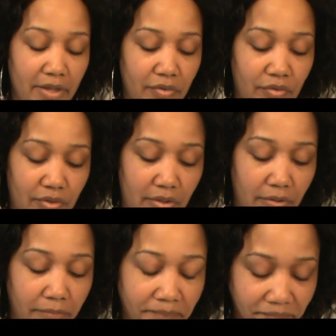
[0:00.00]

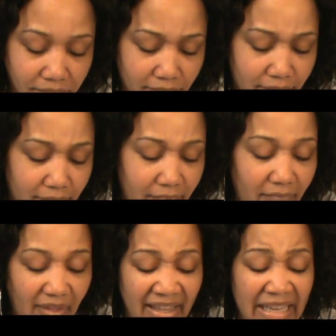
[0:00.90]
So
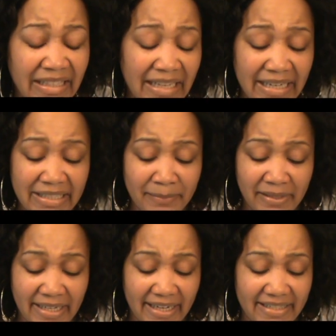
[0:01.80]
they liked it, but
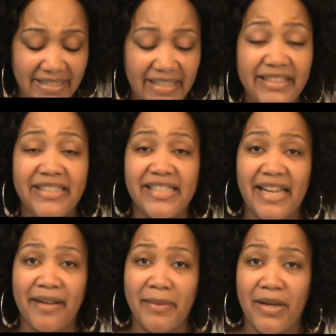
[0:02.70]
like I said, it looks
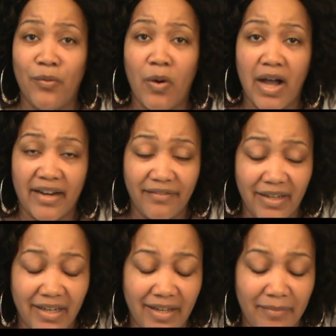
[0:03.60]
like a big wad of
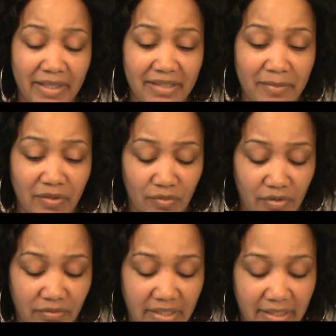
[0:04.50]
gum that's been
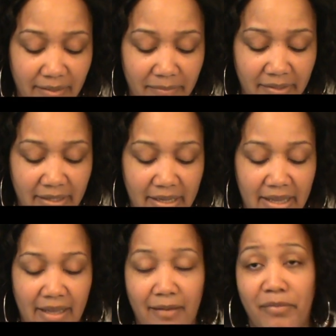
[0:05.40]
rolled up
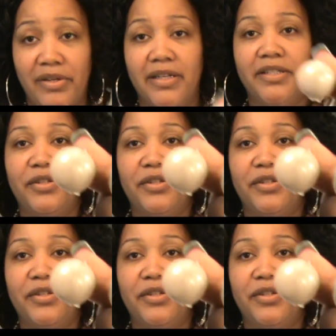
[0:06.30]
and put on